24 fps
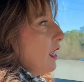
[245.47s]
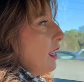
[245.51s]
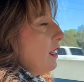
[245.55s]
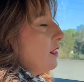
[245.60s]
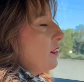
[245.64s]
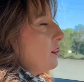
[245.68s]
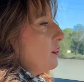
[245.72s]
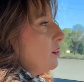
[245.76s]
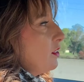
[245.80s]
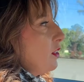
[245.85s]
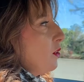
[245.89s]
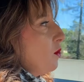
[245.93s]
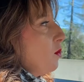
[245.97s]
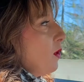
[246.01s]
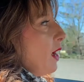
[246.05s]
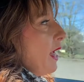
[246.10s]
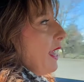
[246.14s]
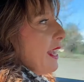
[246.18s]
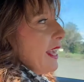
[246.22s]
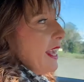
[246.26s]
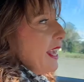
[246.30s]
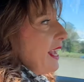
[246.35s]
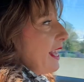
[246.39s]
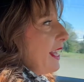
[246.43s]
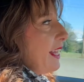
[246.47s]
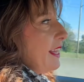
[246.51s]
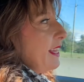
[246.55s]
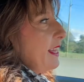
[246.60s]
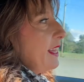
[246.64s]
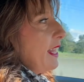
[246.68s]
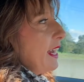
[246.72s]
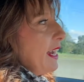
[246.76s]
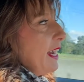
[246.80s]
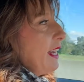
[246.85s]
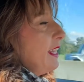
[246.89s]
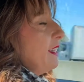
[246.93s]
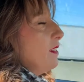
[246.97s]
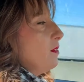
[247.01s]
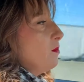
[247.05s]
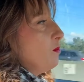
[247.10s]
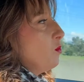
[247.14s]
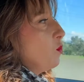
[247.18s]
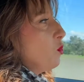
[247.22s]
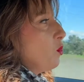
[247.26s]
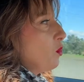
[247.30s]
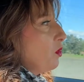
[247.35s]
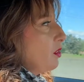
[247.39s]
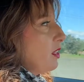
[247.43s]
And so I hate that
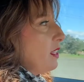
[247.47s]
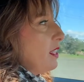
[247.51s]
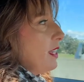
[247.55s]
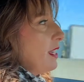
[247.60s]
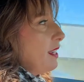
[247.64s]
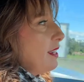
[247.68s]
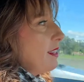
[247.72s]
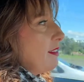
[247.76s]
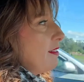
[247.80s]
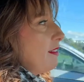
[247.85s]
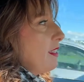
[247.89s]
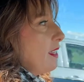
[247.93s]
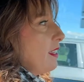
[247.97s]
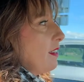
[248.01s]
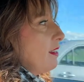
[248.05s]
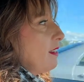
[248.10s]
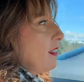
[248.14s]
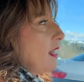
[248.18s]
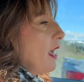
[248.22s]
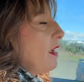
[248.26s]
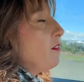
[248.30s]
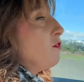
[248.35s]
more than anything.